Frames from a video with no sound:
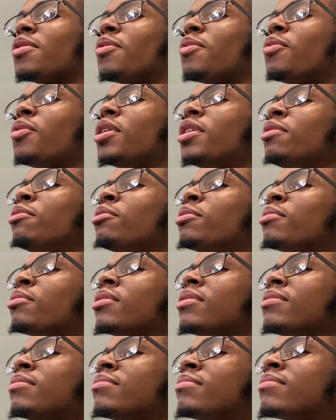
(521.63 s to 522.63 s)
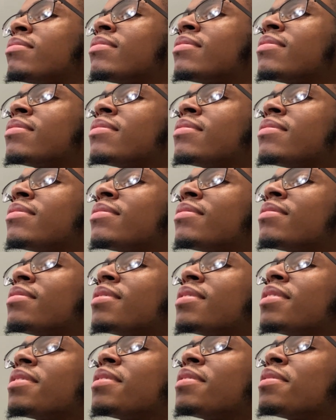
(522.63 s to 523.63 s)
what are you doing?
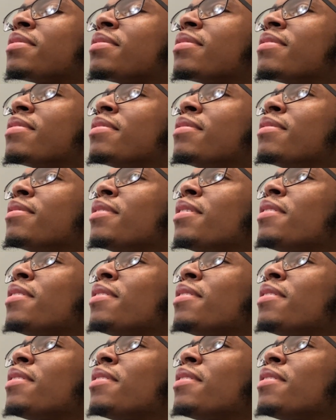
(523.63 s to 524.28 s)
Huh?